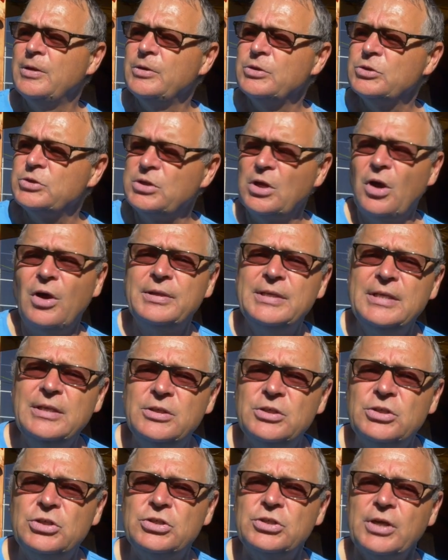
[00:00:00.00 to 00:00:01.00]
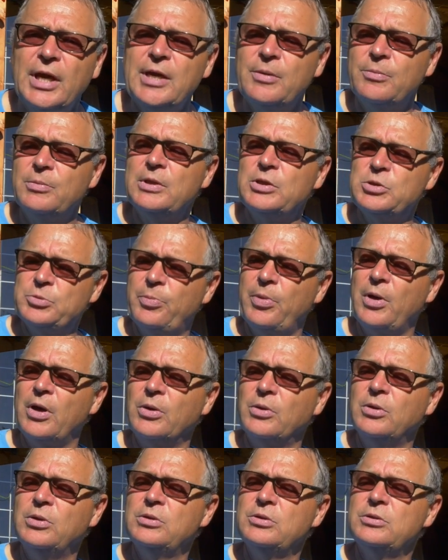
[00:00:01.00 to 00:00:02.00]
starting to shape this bow
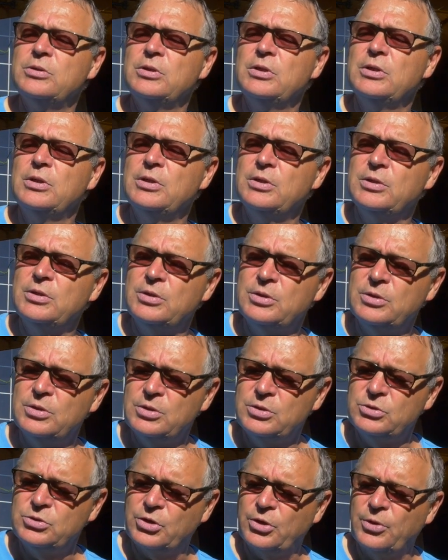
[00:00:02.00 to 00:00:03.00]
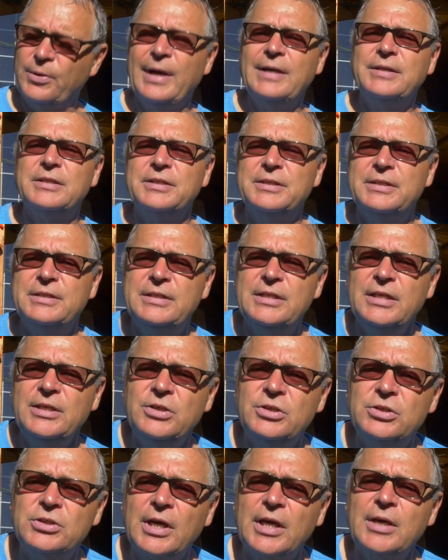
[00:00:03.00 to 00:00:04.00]
to create a
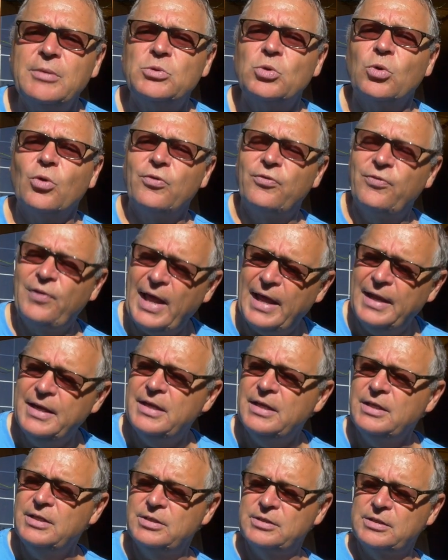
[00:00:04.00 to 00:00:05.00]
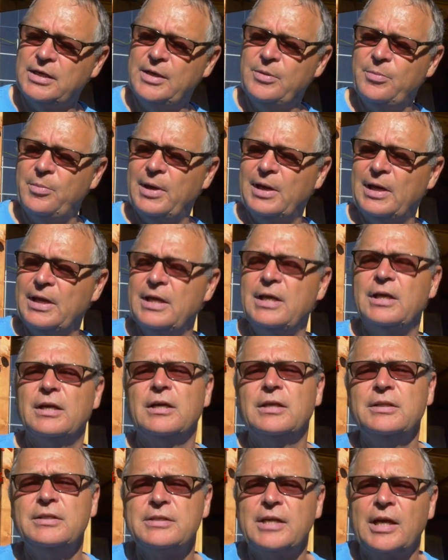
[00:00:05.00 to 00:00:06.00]
D-shaped or flat D-shaped belly
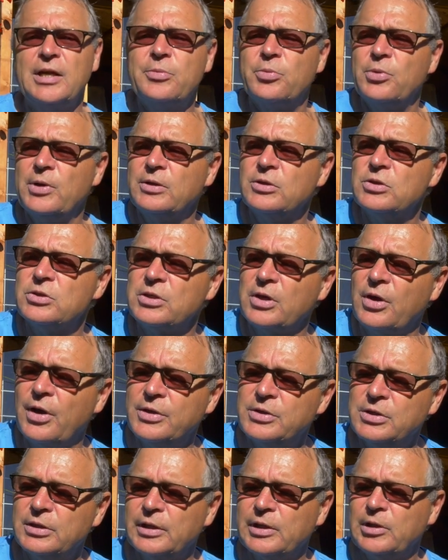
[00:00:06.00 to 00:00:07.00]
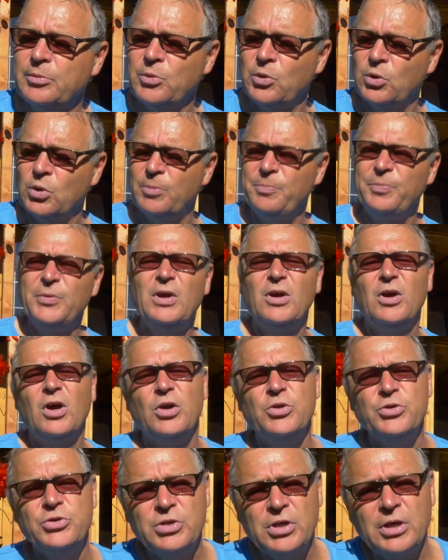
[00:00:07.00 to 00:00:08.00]
and tapering the sides a little more.
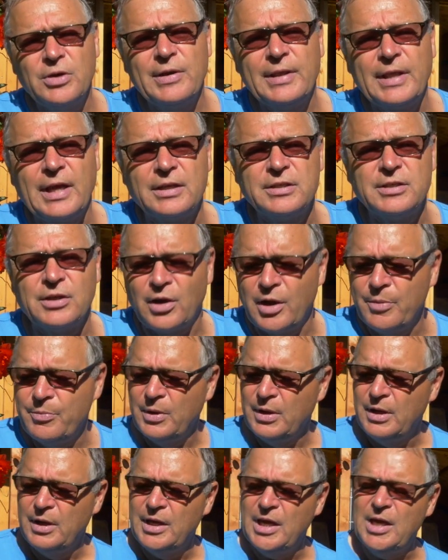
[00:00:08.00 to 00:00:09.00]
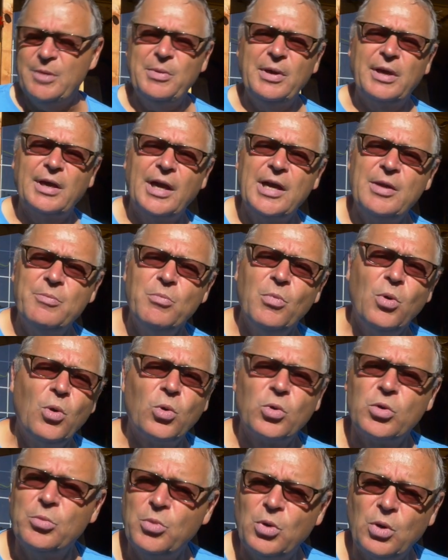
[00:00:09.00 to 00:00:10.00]
And during that time, it became
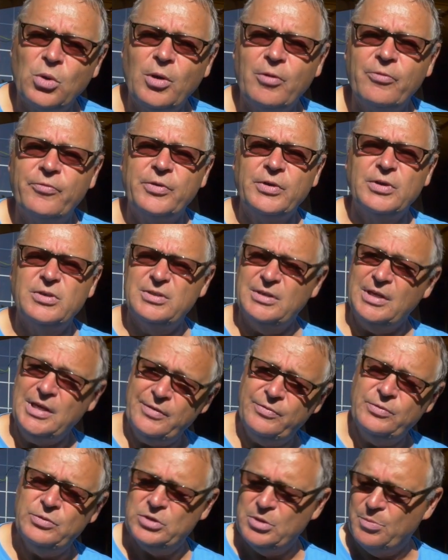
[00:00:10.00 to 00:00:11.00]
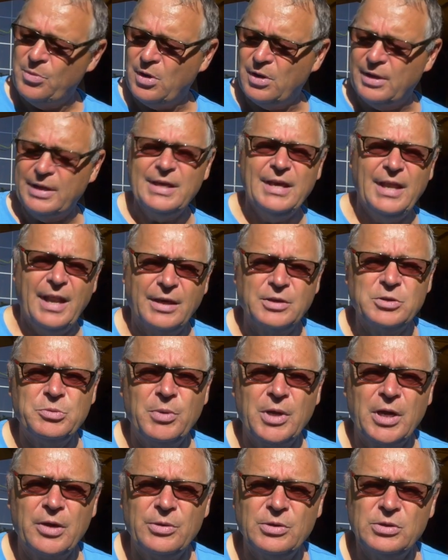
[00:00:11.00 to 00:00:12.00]
more and more obvious, even to my
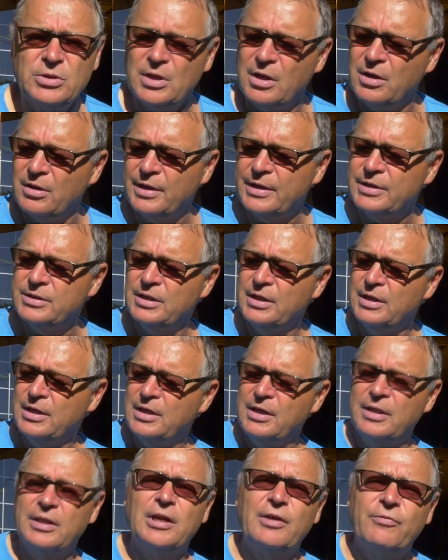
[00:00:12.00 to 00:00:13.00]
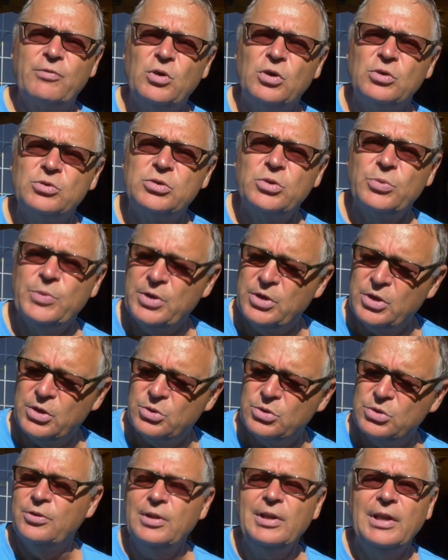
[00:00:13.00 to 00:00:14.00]
inexperienced eyes, that I've got to
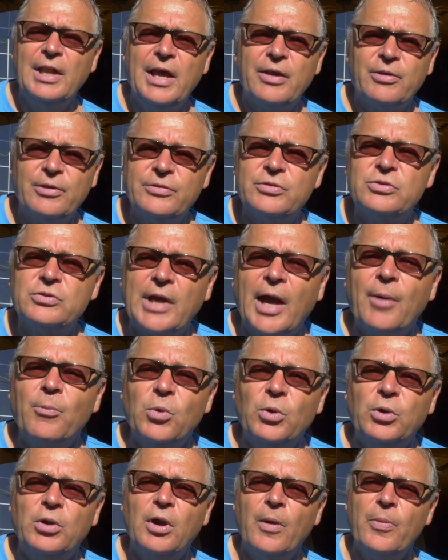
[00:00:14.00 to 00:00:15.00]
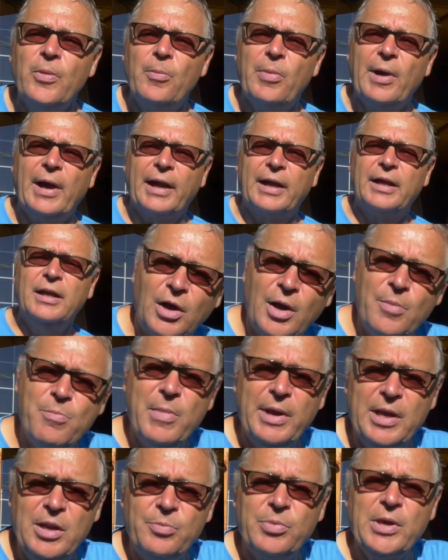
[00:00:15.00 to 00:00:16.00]
reduce the layer of sapwood on the back.
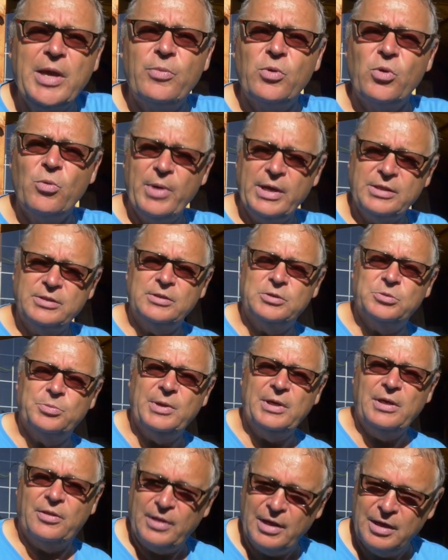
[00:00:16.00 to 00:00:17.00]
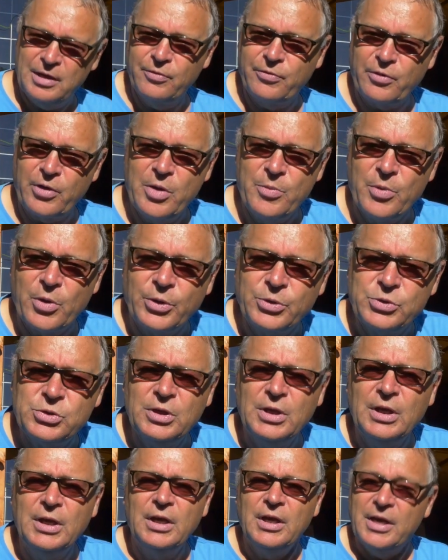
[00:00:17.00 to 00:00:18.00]
And many people messaged me, thank you very
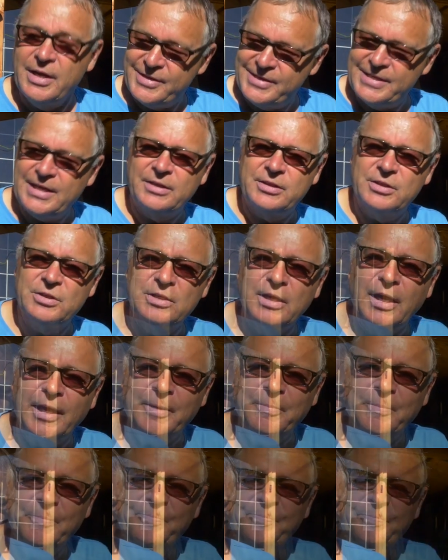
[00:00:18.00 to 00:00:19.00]
much, and said the same.